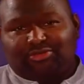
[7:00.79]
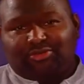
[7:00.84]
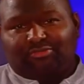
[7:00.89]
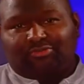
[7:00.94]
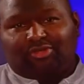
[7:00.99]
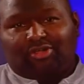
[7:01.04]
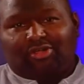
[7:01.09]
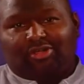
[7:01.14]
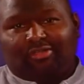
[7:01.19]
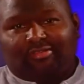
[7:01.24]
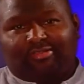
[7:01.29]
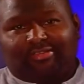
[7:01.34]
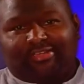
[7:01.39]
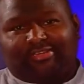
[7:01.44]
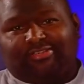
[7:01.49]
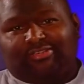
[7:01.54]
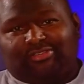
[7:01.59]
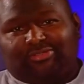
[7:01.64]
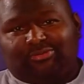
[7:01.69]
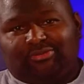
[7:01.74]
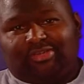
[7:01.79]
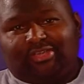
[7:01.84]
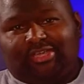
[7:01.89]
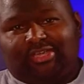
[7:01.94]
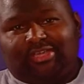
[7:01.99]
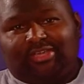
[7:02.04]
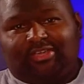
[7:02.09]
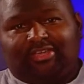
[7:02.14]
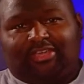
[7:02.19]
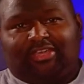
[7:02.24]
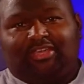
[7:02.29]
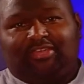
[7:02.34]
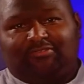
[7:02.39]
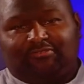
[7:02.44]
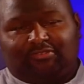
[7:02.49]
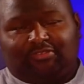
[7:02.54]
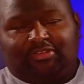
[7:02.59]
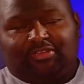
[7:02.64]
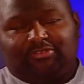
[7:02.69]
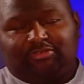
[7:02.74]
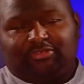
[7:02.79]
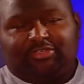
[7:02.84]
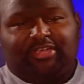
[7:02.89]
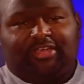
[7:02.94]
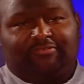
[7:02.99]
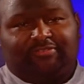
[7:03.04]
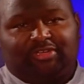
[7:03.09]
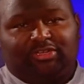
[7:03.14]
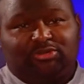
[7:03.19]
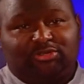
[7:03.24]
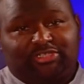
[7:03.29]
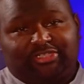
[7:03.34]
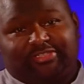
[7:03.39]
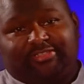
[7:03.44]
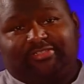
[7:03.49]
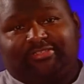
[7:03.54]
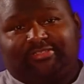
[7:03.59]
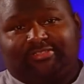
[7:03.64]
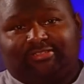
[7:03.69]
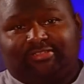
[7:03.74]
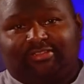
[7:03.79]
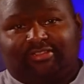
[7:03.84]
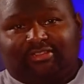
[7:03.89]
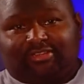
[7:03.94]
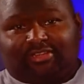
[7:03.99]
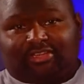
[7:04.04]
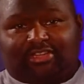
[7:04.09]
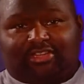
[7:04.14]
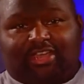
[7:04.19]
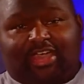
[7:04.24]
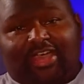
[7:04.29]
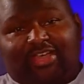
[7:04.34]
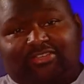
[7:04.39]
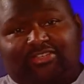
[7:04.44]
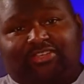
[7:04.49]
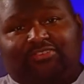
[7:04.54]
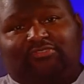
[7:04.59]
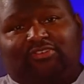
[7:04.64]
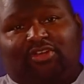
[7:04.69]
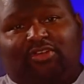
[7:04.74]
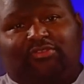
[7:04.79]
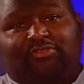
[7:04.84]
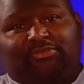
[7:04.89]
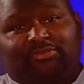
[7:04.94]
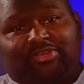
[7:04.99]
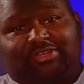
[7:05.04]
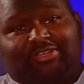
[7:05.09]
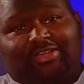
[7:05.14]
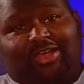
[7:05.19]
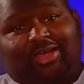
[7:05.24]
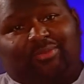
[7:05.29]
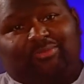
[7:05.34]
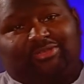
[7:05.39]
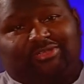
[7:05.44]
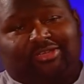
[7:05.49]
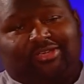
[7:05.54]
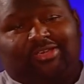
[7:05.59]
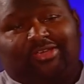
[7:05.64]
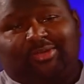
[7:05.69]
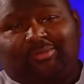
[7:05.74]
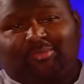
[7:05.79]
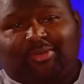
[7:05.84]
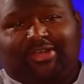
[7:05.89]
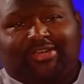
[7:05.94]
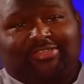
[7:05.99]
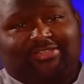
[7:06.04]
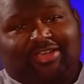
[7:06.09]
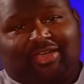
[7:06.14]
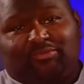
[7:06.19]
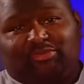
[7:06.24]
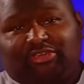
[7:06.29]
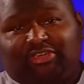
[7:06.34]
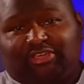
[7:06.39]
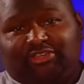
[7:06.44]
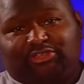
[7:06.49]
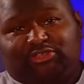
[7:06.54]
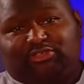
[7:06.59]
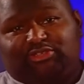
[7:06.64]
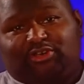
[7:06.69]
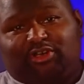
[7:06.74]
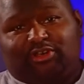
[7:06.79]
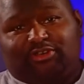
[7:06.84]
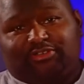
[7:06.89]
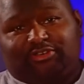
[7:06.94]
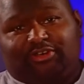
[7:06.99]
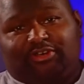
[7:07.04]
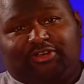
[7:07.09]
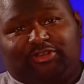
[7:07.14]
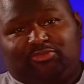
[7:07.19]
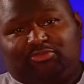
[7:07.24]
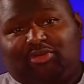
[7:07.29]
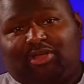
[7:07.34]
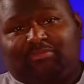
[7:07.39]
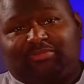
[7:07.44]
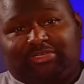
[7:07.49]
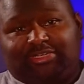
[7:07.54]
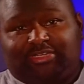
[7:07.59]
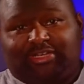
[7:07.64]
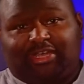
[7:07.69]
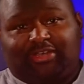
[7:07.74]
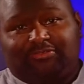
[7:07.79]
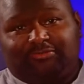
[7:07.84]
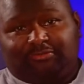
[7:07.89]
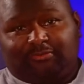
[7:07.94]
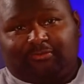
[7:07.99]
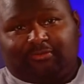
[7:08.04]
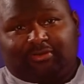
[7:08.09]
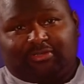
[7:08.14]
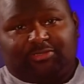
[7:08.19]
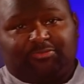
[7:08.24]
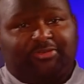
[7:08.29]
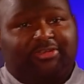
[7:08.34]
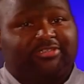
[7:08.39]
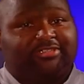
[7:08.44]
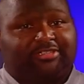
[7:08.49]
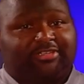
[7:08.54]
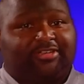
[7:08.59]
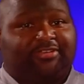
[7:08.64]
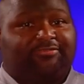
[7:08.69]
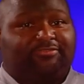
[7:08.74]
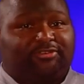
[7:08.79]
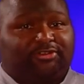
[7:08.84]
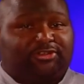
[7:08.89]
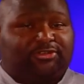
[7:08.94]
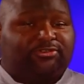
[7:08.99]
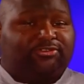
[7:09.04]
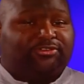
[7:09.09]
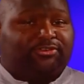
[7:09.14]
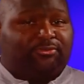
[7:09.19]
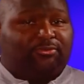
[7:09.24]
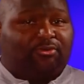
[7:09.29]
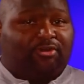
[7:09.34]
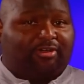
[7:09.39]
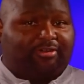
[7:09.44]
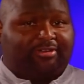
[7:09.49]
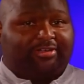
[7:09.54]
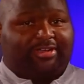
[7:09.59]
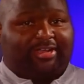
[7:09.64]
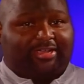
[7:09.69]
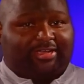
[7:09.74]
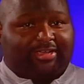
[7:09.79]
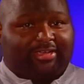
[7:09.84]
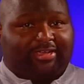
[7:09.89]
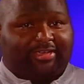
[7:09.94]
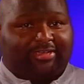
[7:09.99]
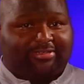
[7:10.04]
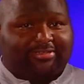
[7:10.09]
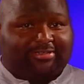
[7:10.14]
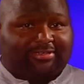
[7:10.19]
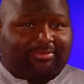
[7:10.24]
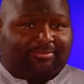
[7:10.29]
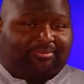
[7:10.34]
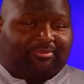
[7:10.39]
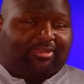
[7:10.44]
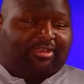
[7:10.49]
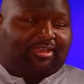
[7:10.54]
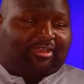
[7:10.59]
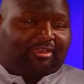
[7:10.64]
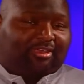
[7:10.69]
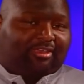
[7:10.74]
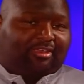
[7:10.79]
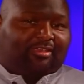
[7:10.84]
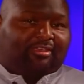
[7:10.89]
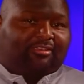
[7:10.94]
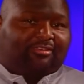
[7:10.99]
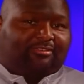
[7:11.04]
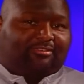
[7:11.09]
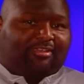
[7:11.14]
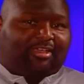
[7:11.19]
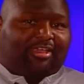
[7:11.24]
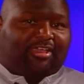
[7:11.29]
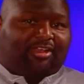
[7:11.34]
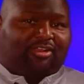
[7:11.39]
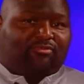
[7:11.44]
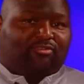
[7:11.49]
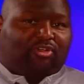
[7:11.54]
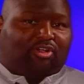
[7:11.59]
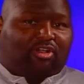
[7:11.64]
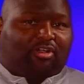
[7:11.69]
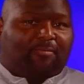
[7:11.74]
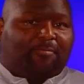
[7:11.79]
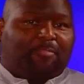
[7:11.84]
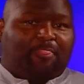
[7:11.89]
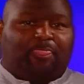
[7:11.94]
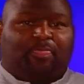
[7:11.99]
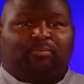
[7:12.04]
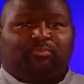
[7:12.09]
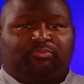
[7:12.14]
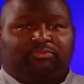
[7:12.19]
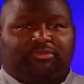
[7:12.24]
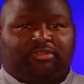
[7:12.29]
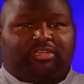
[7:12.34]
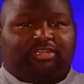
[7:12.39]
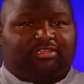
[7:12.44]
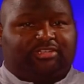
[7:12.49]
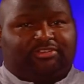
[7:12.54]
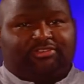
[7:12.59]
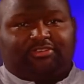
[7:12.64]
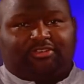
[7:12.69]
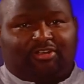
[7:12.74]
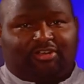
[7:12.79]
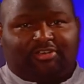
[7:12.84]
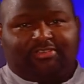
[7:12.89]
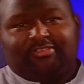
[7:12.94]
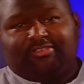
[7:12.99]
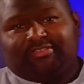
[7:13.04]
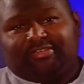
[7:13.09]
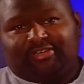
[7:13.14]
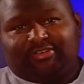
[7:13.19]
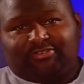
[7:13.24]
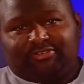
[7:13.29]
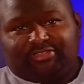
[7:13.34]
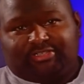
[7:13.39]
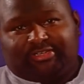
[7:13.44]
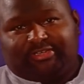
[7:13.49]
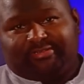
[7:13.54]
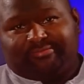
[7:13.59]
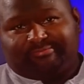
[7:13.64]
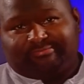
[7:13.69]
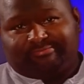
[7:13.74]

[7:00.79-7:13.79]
of all, it's 3 evolutions. It has to evolve 3 times. By the time you get to Charizard, he's probably done for, especially if you're using a water deck against him. Second of all, he discards his energy.